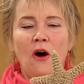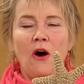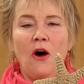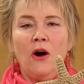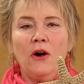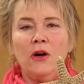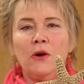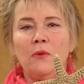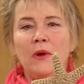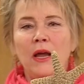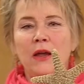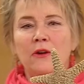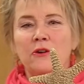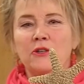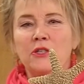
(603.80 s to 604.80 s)
Our
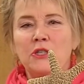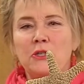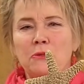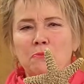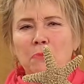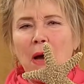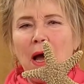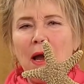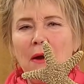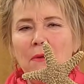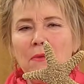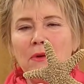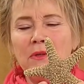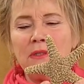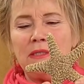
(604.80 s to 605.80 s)
Creator
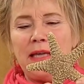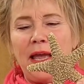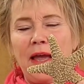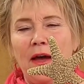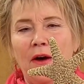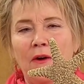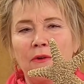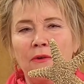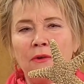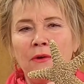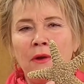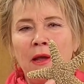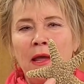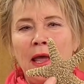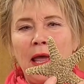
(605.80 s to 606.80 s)
spiraled down
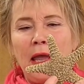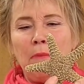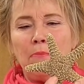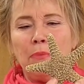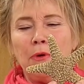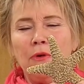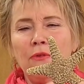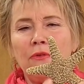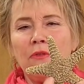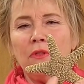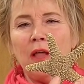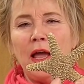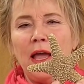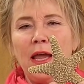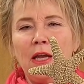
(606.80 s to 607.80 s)
a
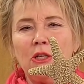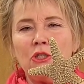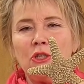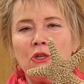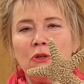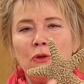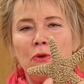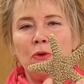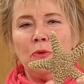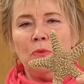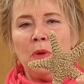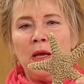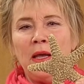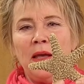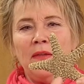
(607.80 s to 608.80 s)
birth-like
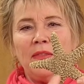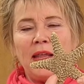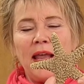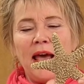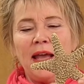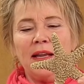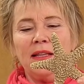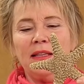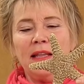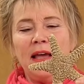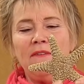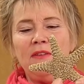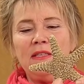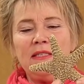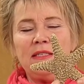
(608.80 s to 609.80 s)
tube that had
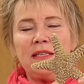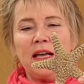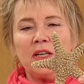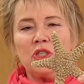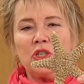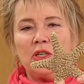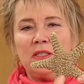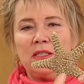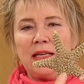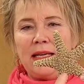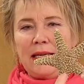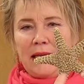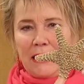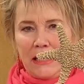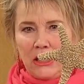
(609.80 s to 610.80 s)
11 sections
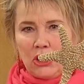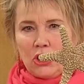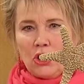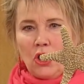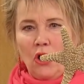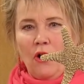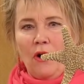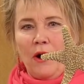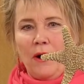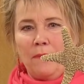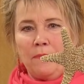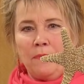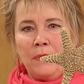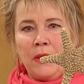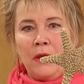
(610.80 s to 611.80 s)
in each
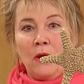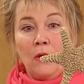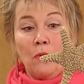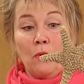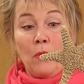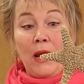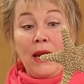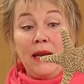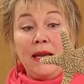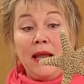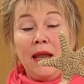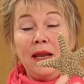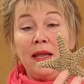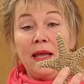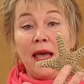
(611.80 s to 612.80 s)
arm,
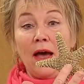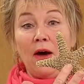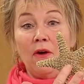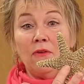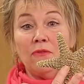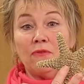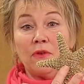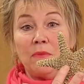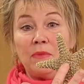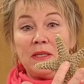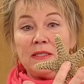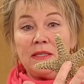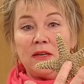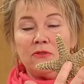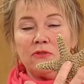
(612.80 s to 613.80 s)
radiating out from the
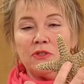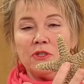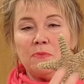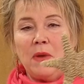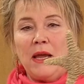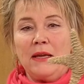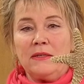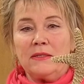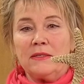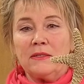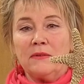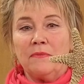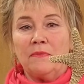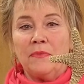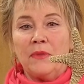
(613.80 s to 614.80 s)
central space.